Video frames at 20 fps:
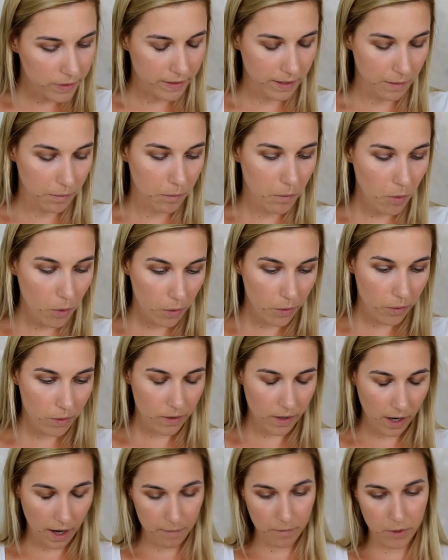some
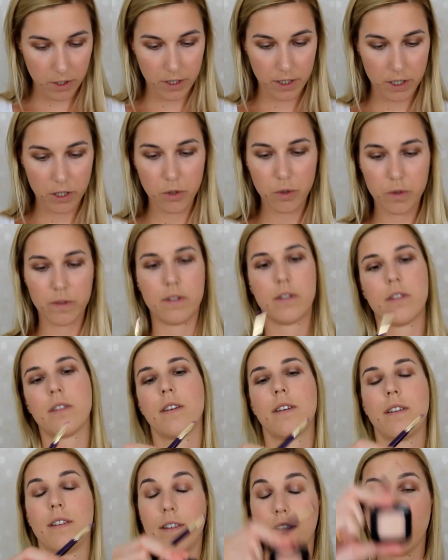more, I'm gonna use
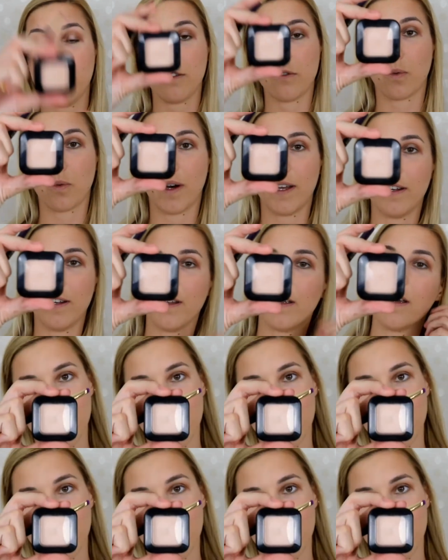this one.